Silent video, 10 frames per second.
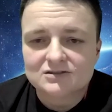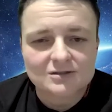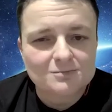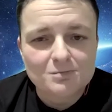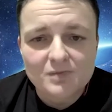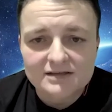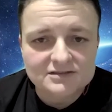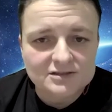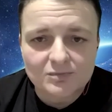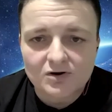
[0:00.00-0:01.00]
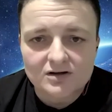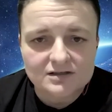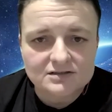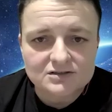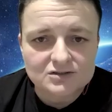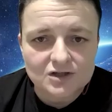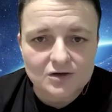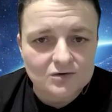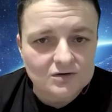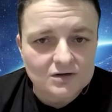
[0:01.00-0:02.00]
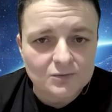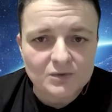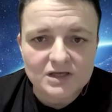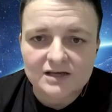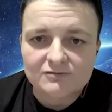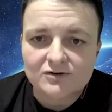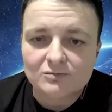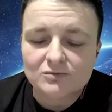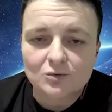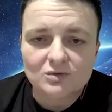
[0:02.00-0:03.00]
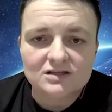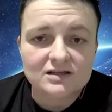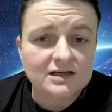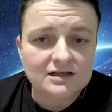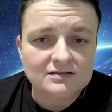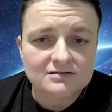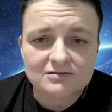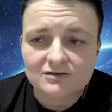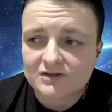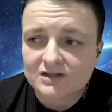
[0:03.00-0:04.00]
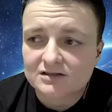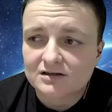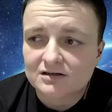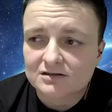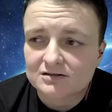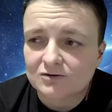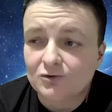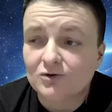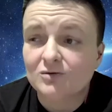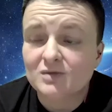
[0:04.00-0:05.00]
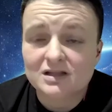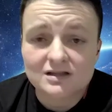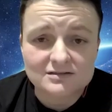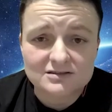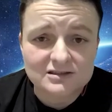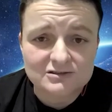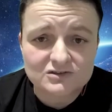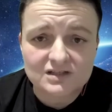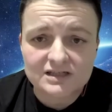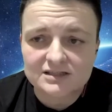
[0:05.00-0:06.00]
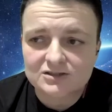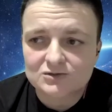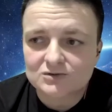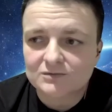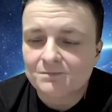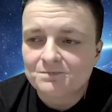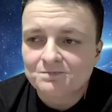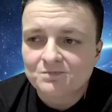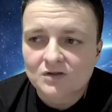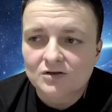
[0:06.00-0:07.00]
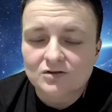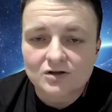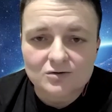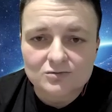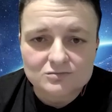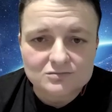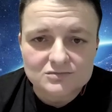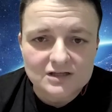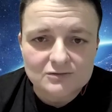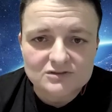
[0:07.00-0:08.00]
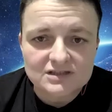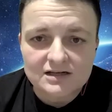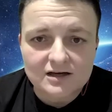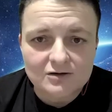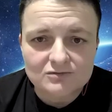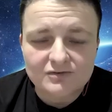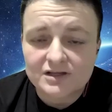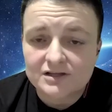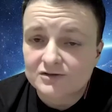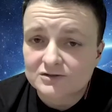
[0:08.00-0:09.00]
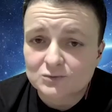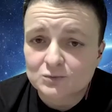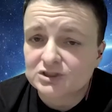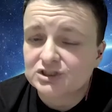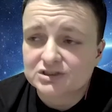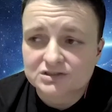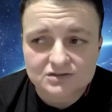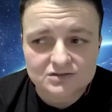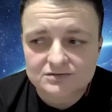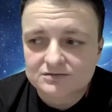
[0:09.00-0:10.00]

amazing progress. We came from nobody taking Slovenian or comedians seriously to, now selling out theaters, which is